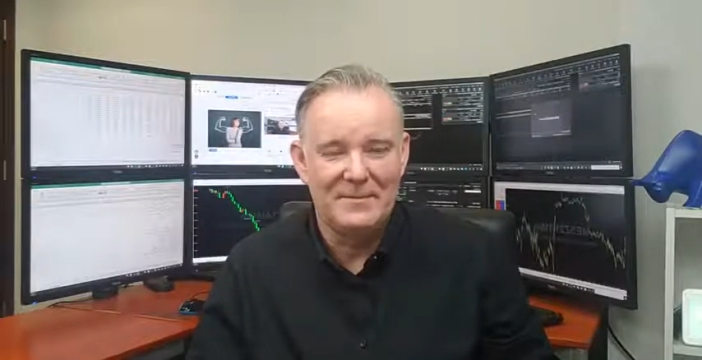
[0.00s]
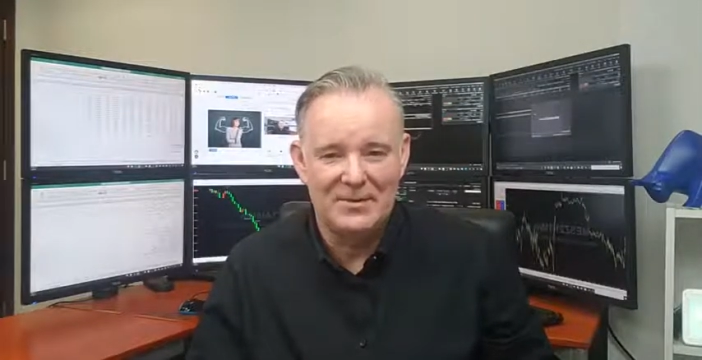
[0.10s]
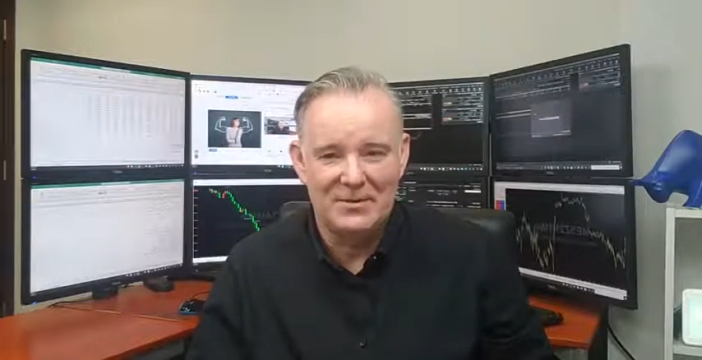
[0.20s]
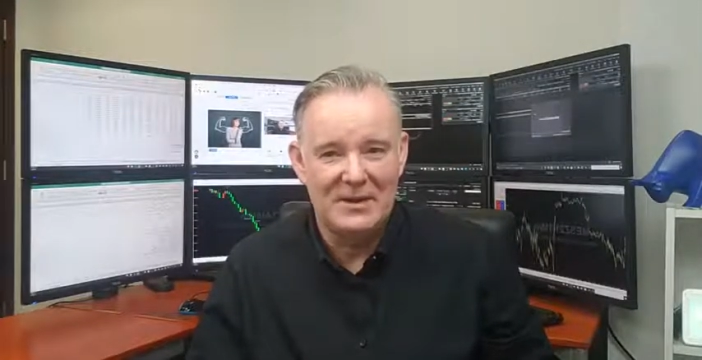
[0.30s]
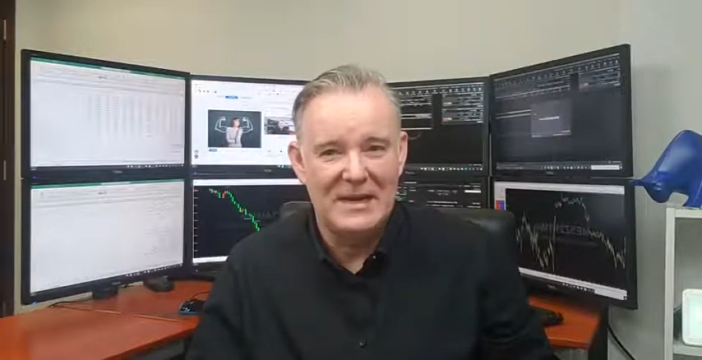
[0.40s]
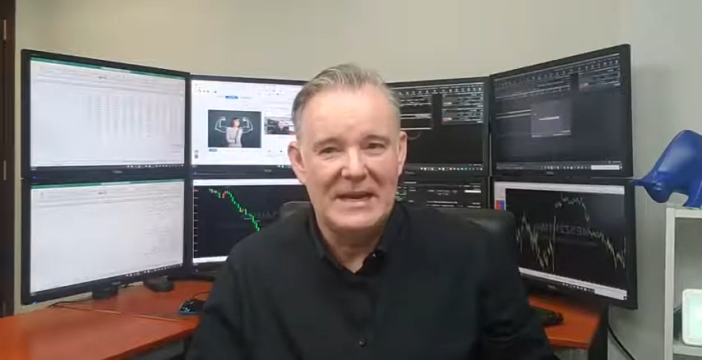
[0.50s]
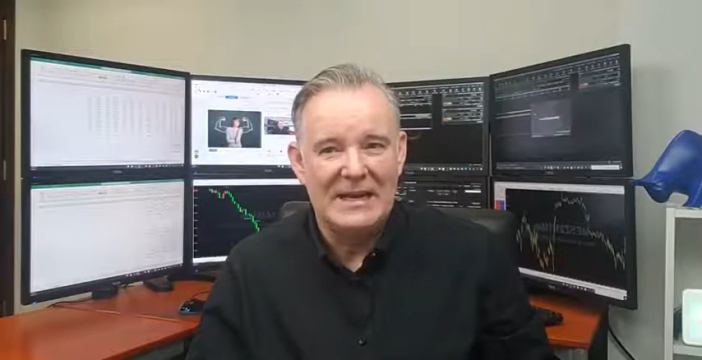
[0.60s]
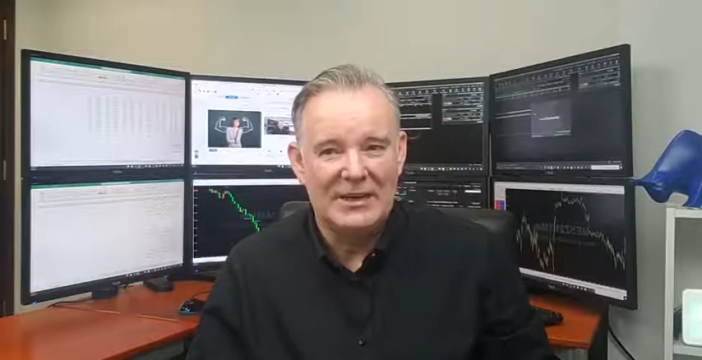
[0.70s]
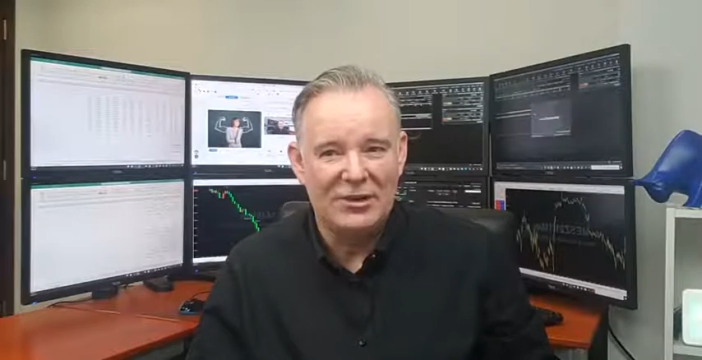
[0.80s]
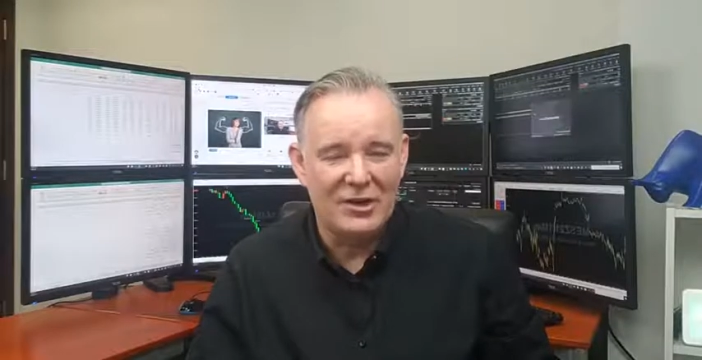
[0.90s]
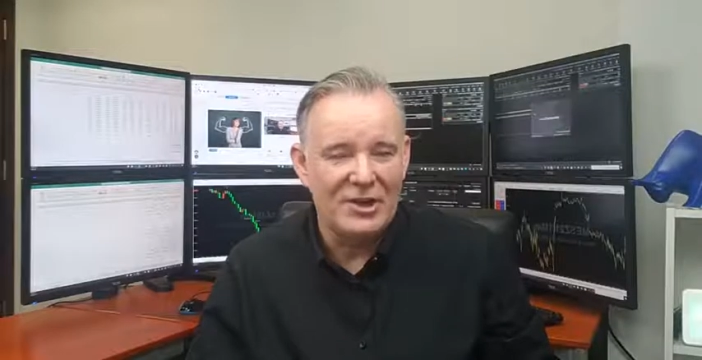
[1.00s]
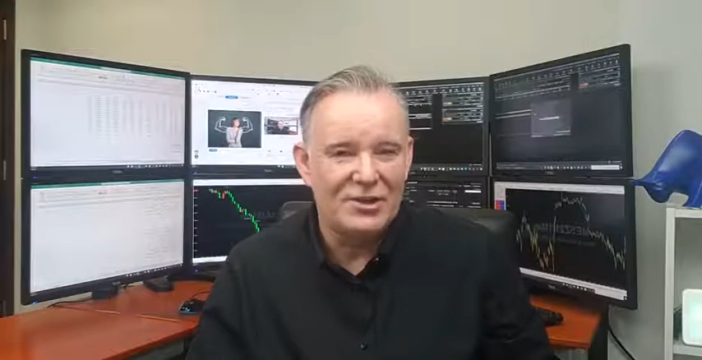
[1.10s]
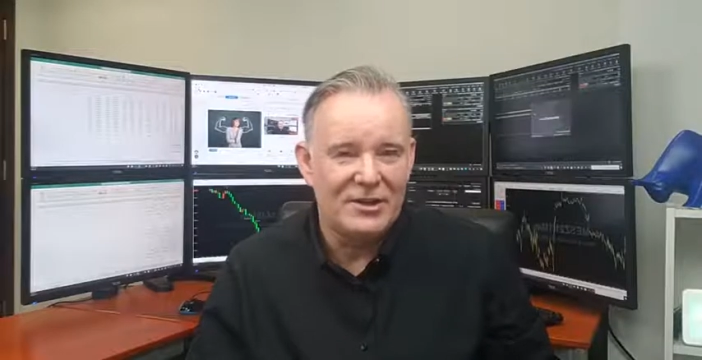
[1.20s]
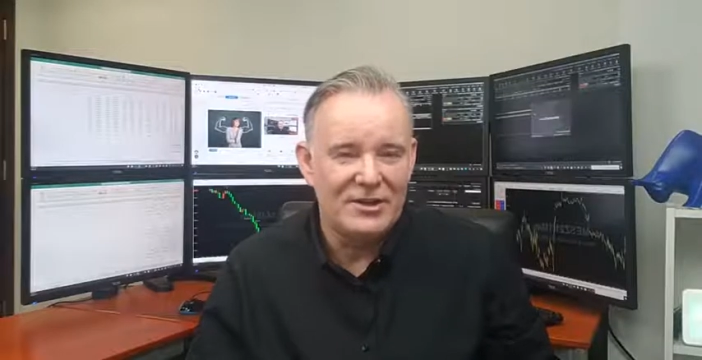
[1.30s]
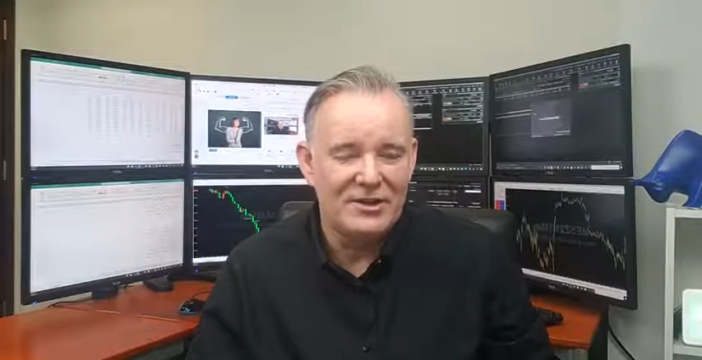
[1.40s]
So
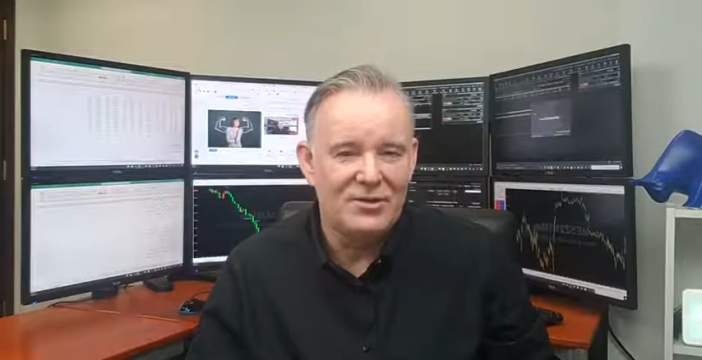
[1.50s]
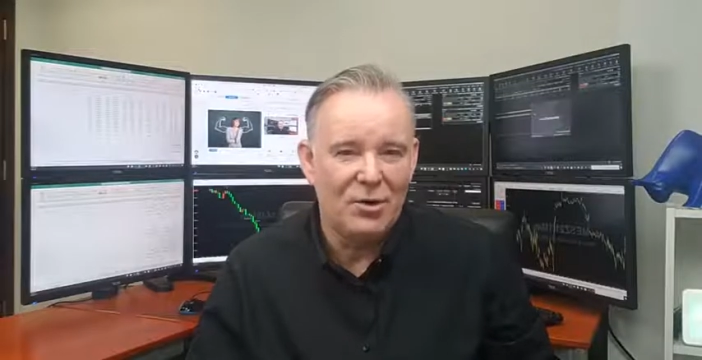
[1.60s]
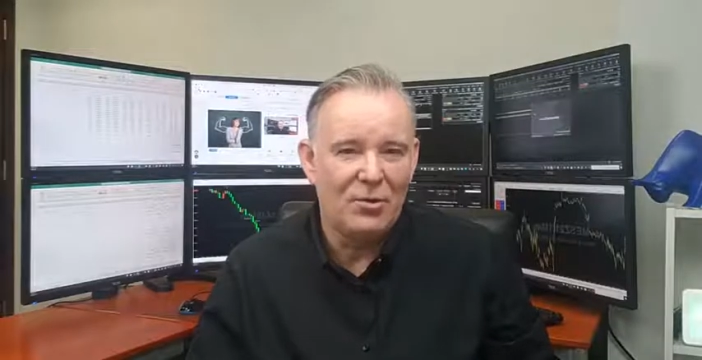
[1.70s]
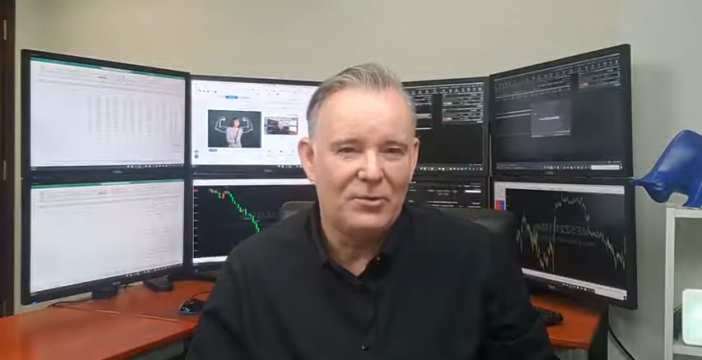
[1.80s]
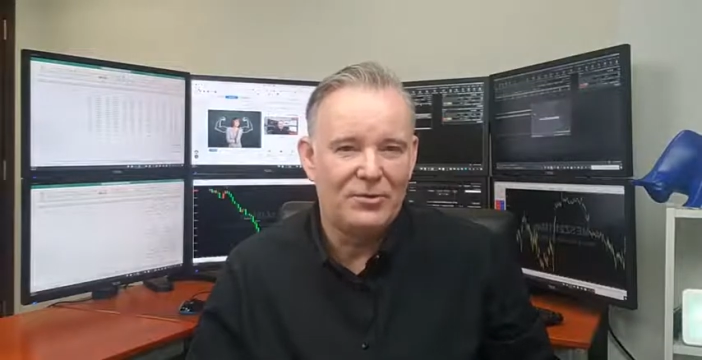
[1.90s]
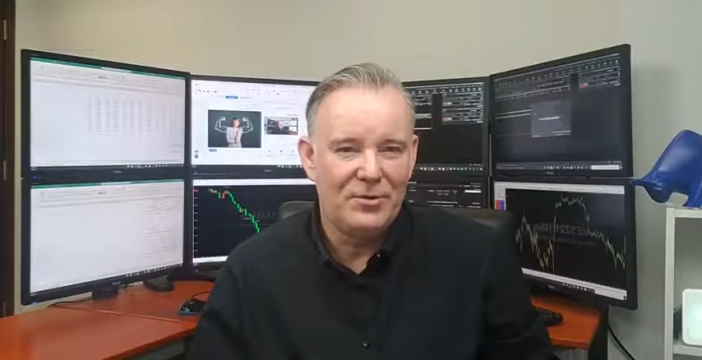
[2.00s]
congratulations to all